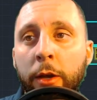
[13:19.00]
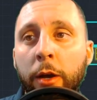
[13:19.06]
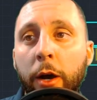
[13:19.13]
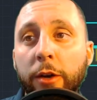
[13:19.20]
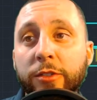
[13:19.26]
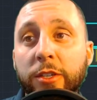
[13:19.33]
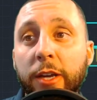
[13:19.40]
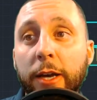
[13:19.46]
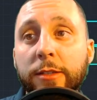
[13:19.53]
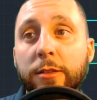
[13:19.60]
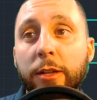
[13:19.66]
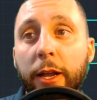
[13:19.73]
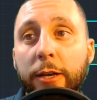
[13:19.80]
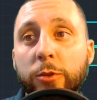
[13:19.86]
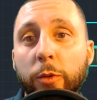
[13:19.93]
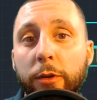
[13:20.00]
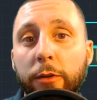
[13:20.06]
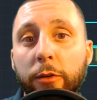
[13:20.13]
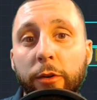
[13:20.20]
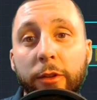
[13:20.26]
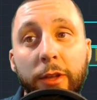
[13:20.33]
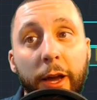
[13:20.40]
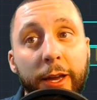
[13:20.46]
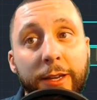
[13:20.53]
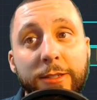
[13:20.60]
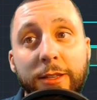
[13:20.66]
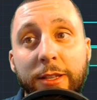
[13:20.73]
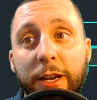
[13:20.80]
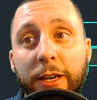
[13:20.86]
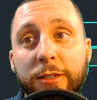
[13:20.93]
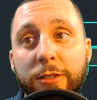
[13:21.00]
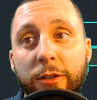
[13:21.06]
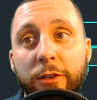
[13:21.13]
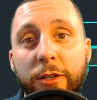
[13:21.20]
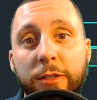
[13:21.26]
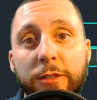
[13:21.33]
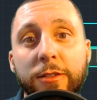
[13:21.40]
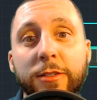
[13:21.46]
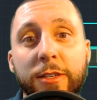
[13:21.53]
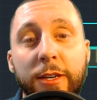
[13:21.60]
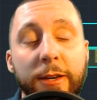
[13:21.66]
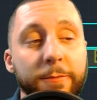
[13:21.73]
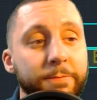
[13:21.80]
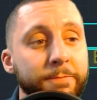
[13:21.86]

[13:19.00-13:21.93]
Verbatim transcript: I'll see you guys in the next one or I guess in the next series see ya